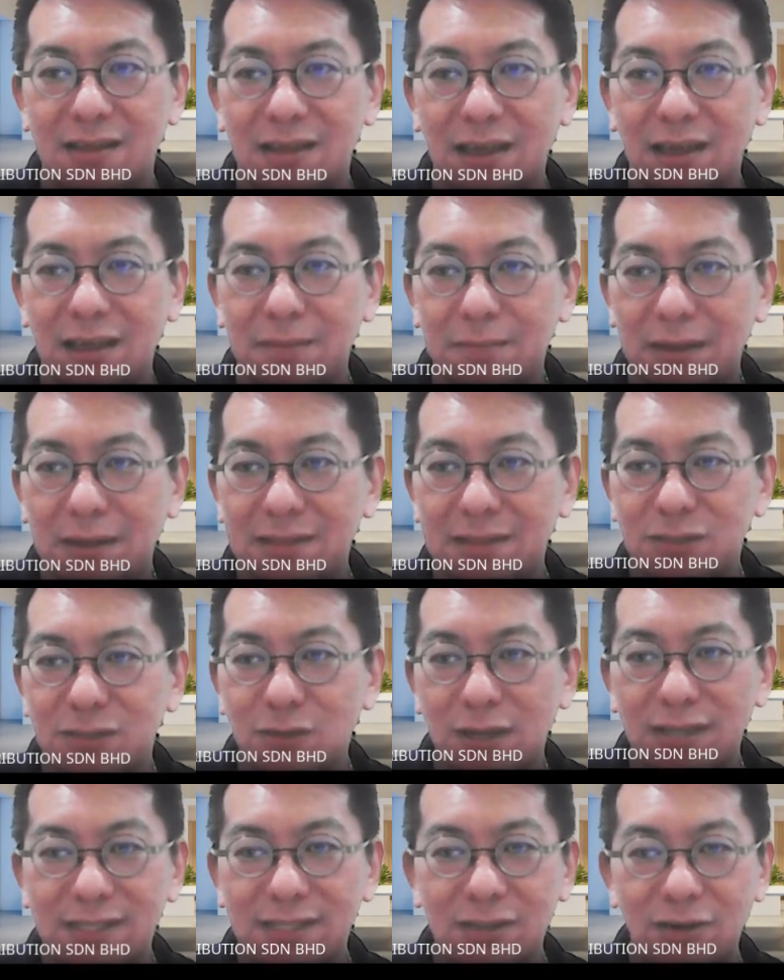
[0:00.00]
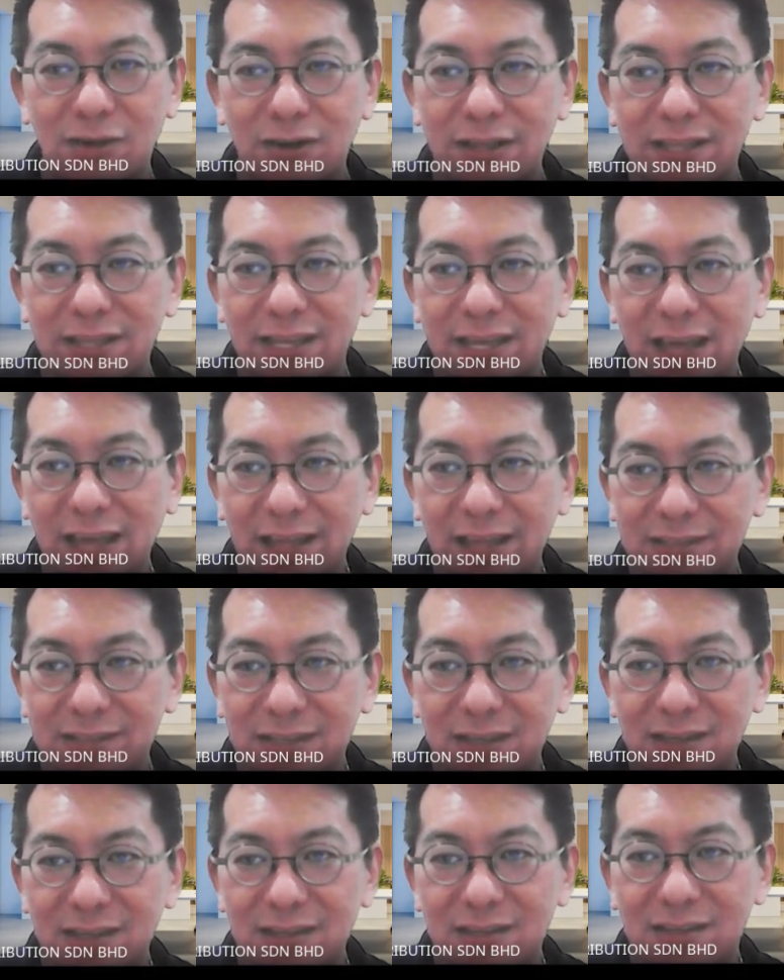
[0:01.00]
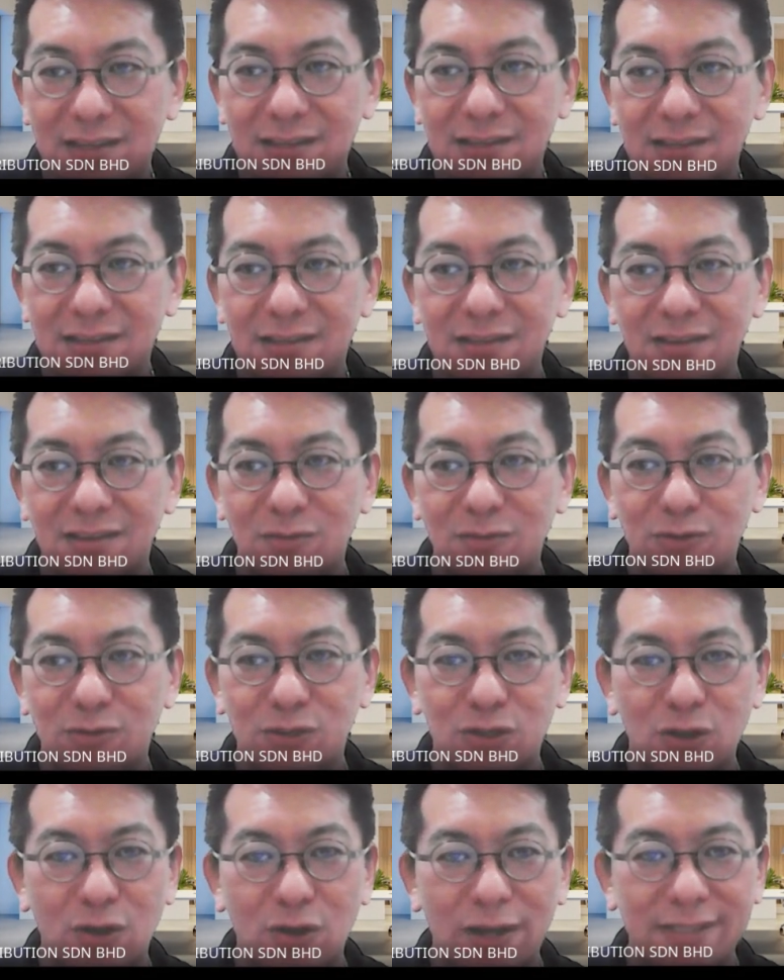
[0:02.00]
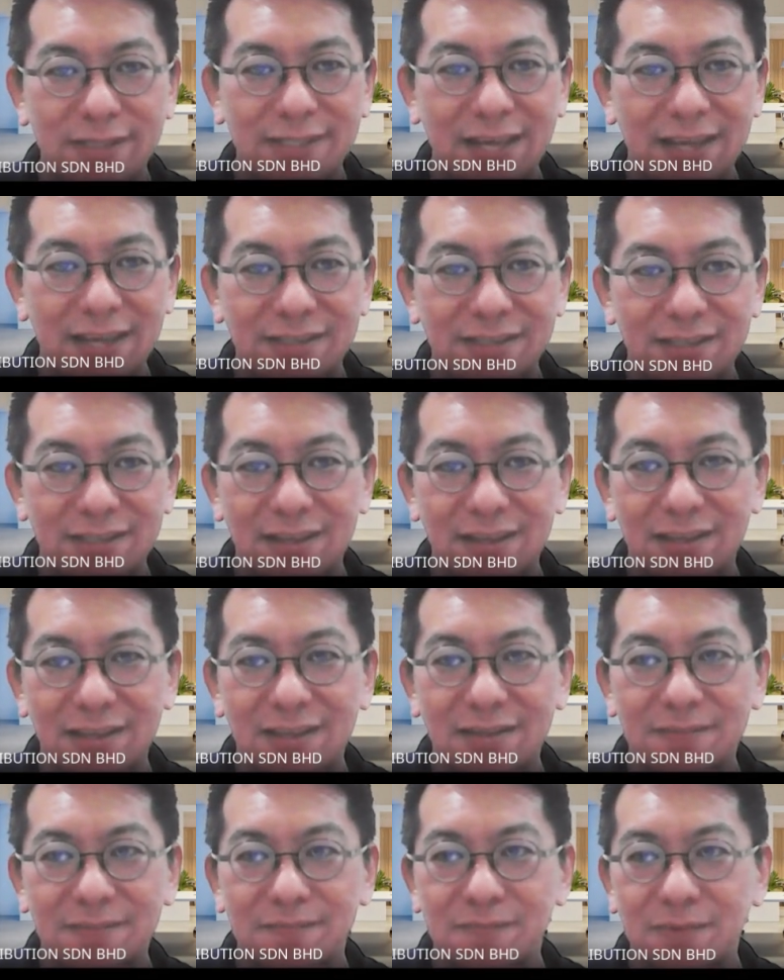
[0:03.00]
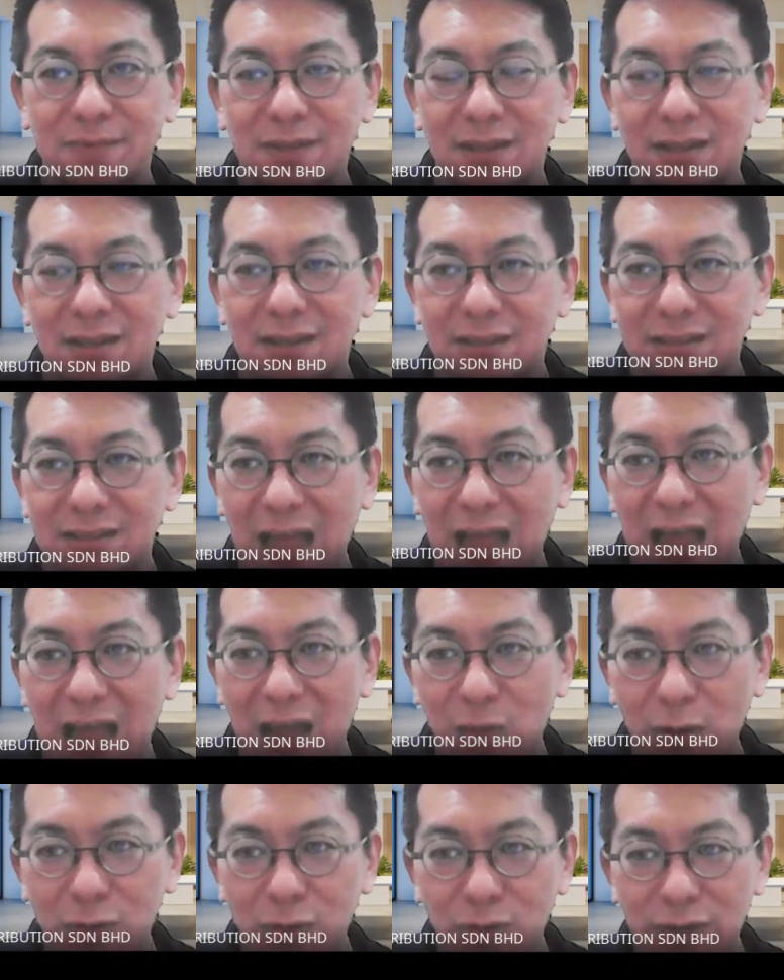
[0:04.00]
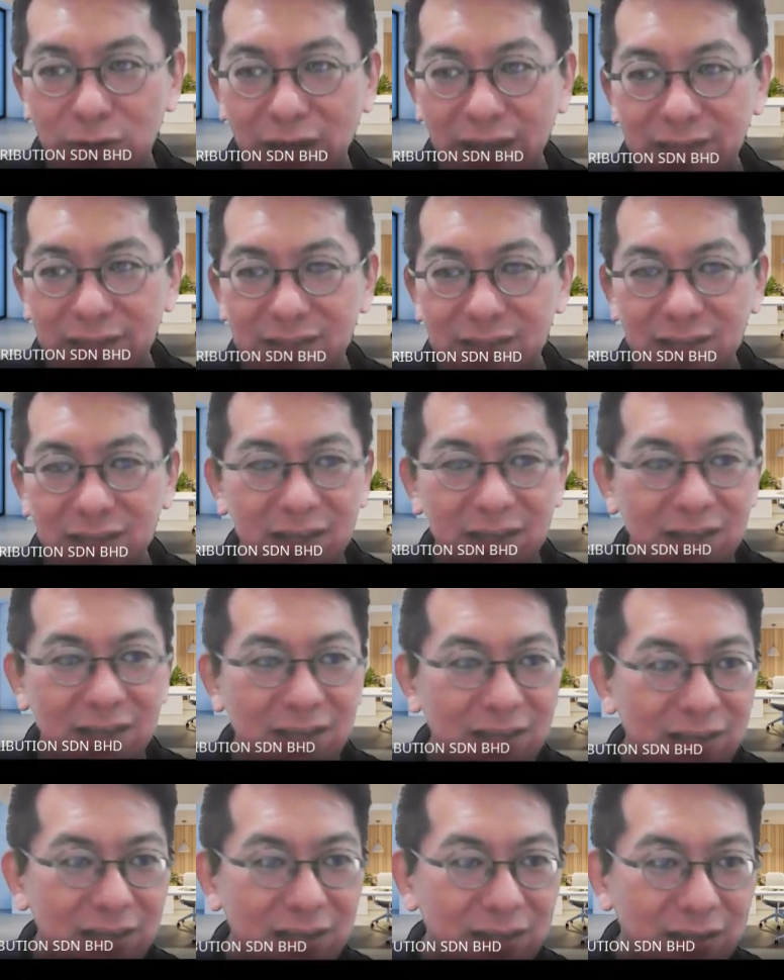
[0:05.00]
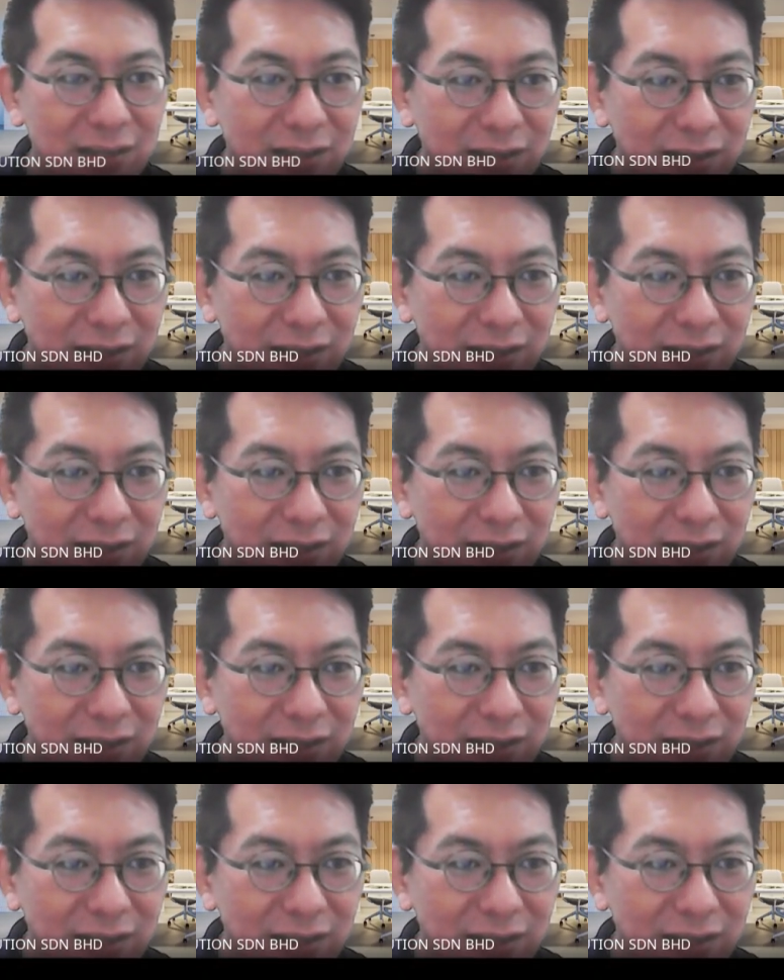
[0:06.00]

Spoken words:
Okay, but this one is already cancelled. It will show as cancelled. Now I want to cancel